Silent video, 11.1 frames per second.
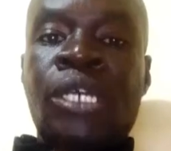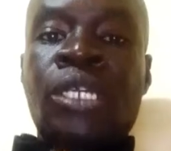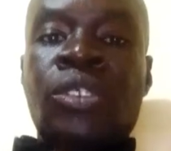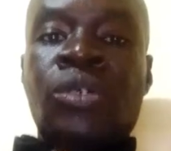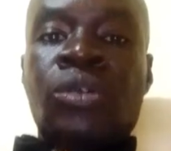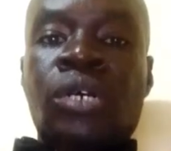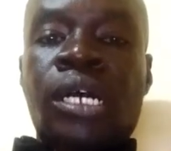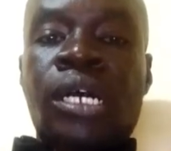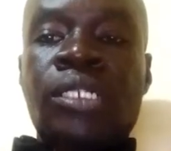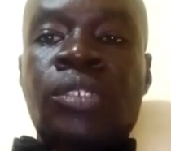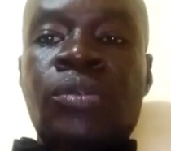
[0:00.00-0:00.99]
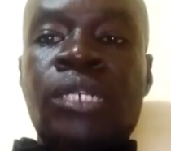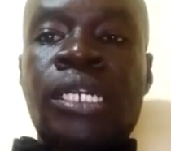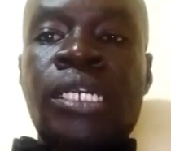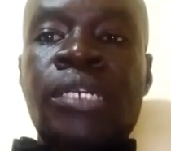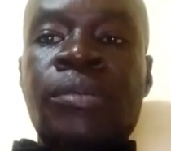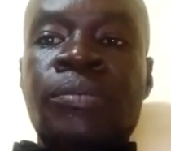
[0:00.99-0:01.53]
So
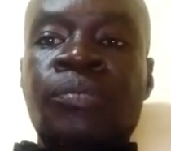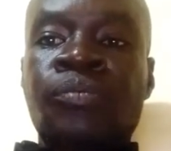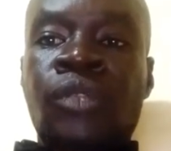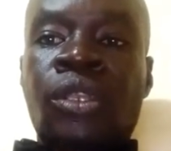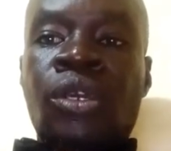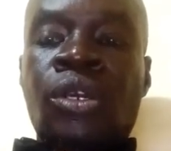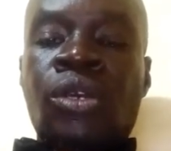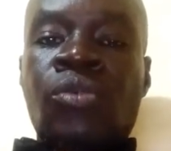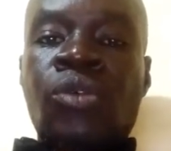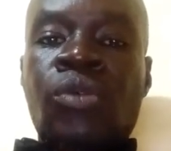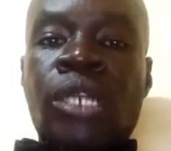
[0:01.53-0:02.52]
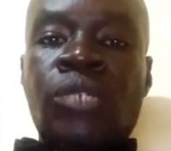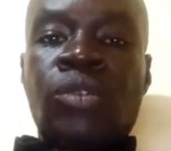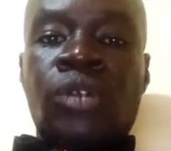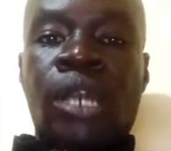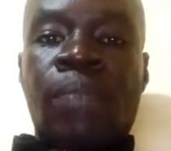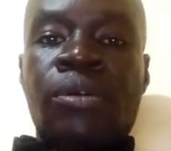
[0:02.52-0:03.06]
today we want to
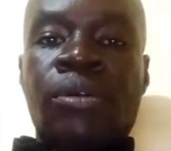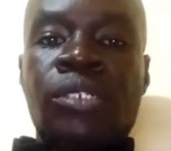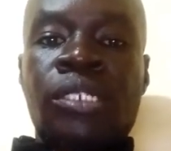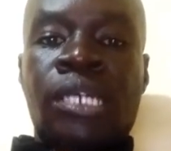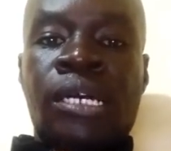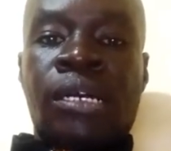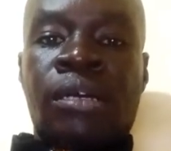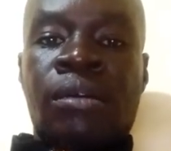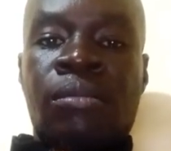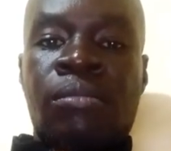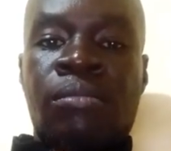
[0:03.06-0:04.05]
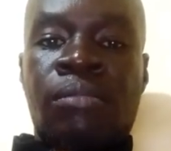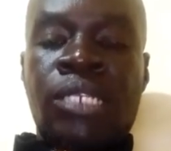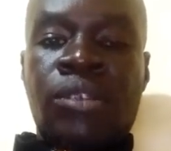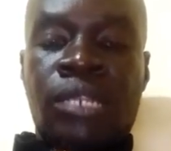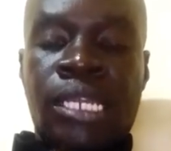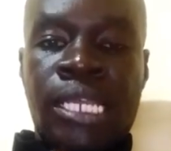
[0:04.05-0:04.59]
talk about
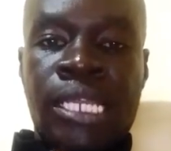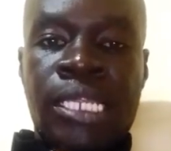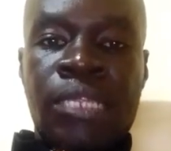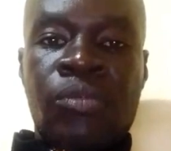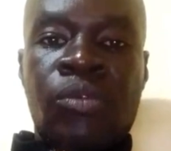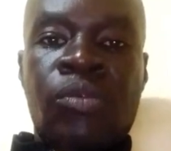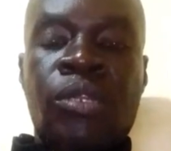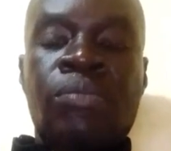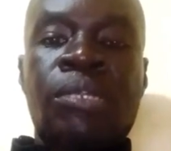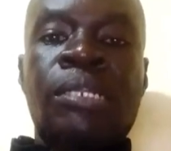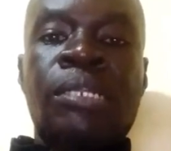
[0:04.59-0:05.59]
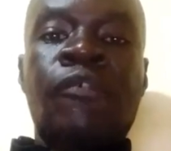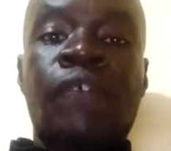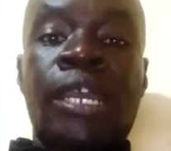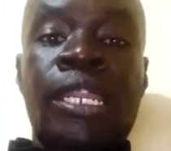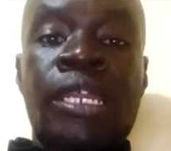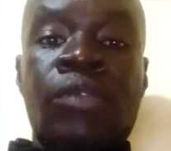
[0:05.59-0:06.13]
mental health. We will be
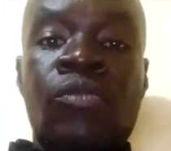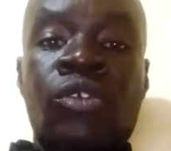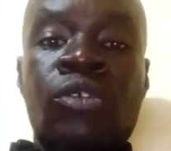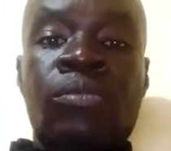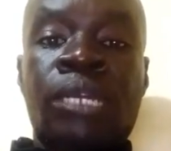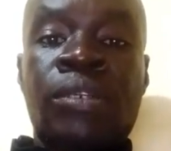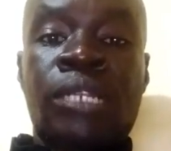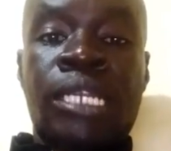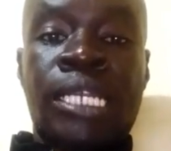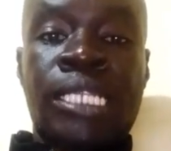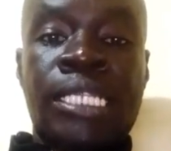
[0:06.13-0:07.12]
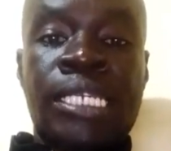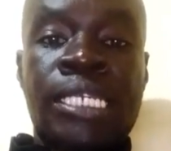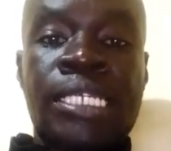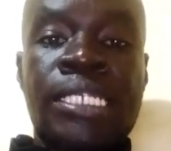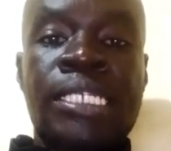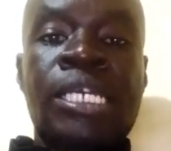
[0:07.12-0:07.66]
defining what mental health
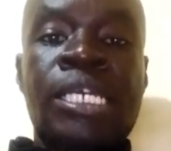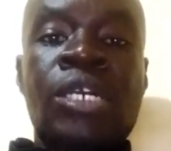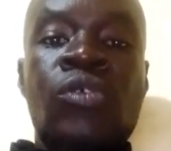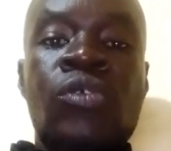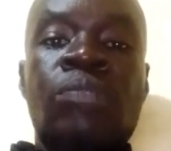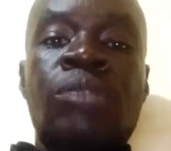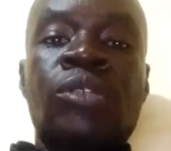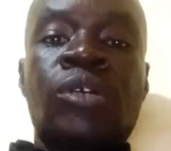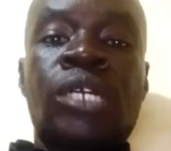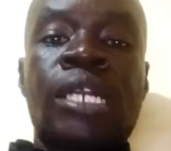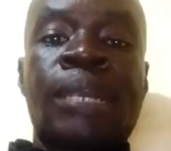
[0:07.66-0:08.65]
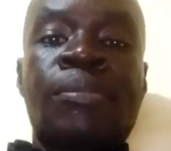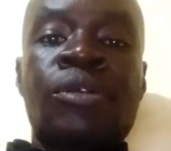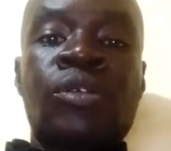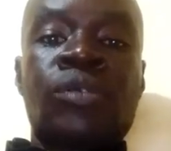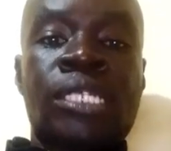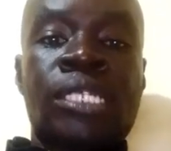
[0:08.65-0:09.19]
is. We'll be talking about
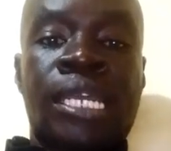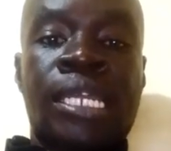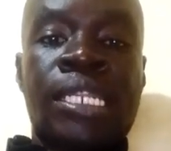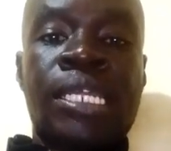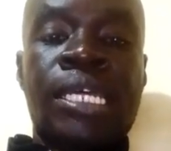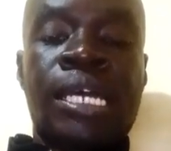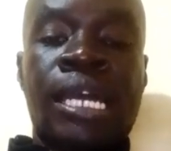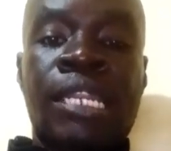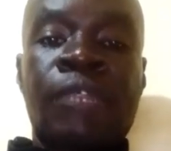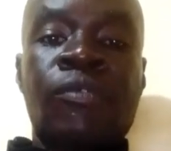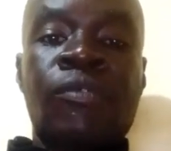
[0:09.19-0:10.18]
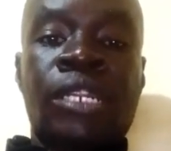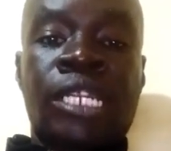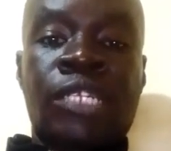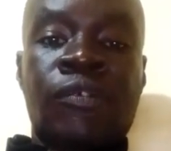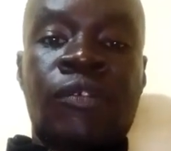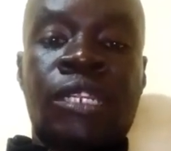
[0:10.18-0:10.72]
suicide and even
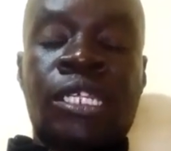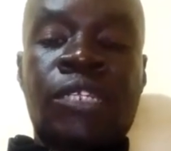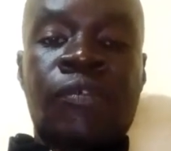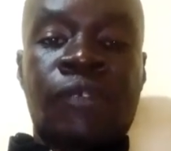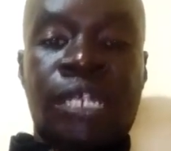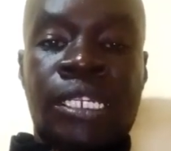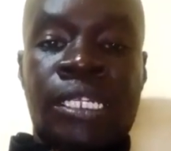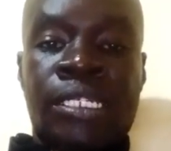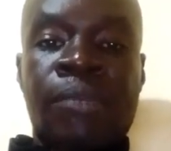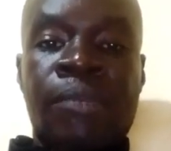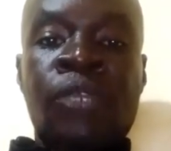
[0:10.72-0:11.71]
risk factors.